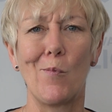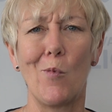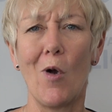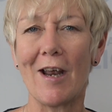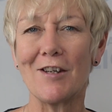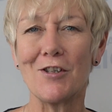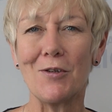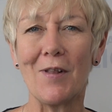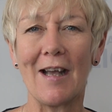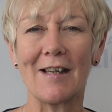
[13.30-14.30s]
why I
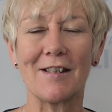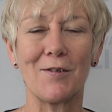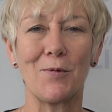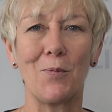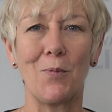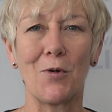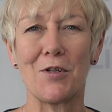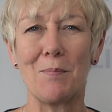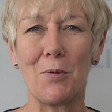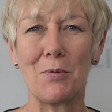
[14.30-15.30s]
do that,
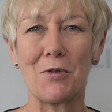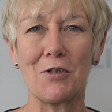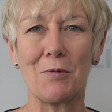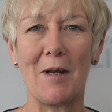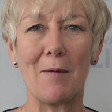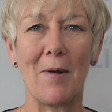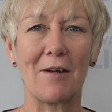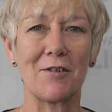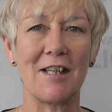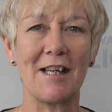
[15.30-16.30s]
what's important to me
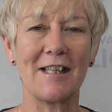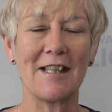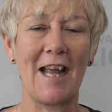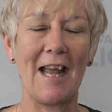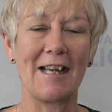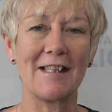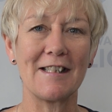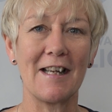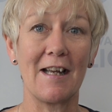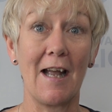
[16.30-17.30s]
about it,
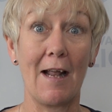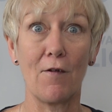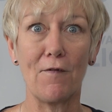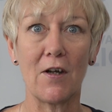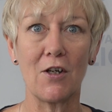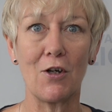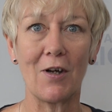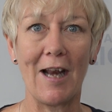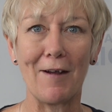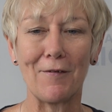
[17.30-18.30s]
and the fun you
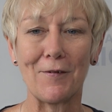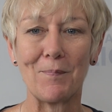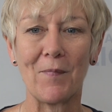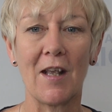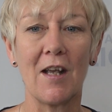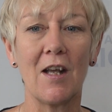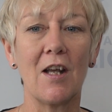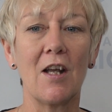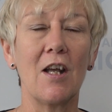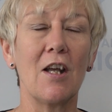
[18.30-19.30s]
can have.
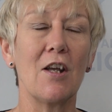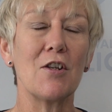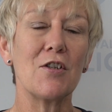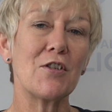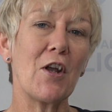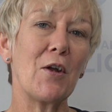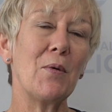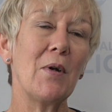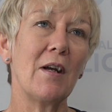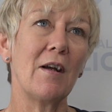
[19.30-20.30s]

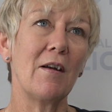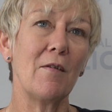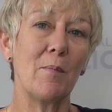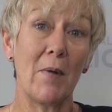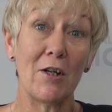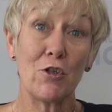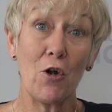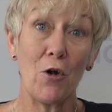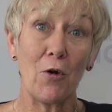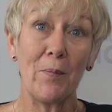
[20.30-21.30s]
So my
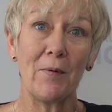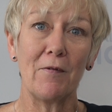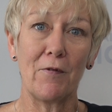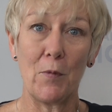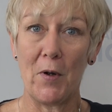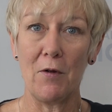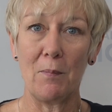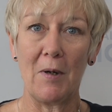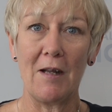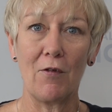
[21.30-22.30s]
job for
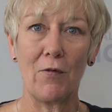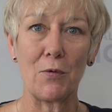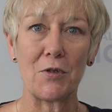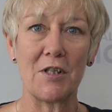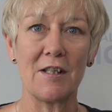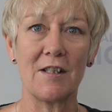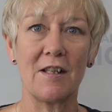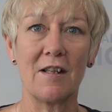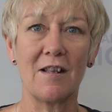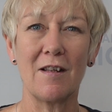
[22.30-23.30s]
both police
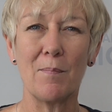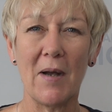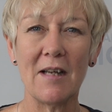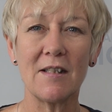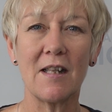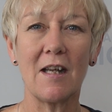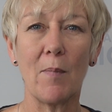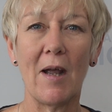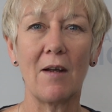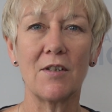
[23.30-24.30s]
forces, the best thing
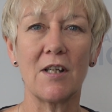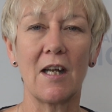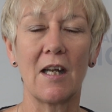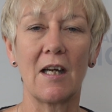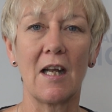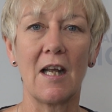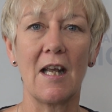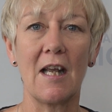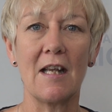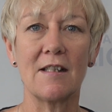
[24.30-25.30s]
about it
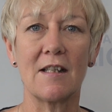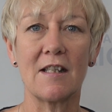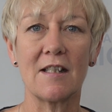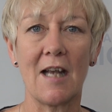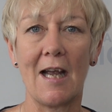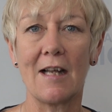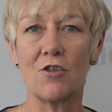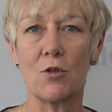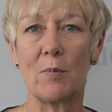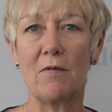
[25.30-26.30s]
is the
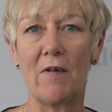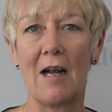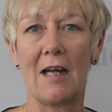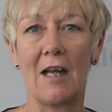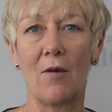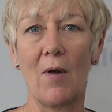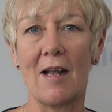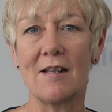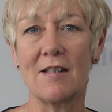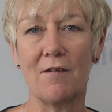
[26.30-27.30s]
tangible value
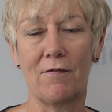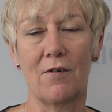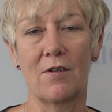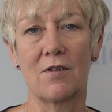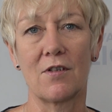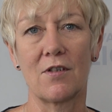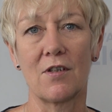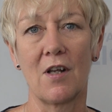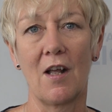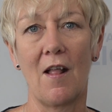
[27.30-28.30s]
and
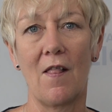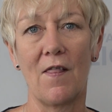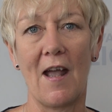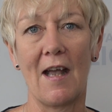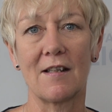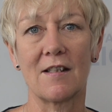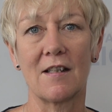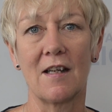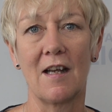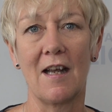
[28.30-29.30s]
difference that